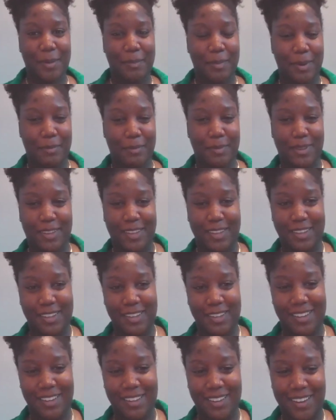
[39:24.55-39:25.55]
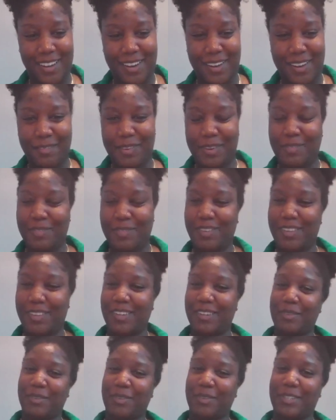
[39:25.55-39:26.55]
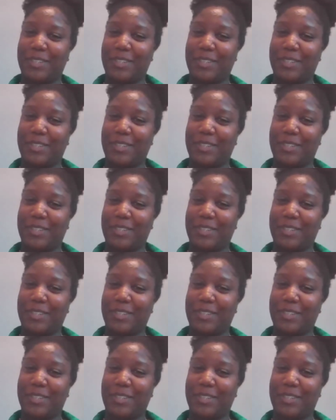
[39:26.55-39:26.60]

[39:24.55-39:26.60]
I might be out of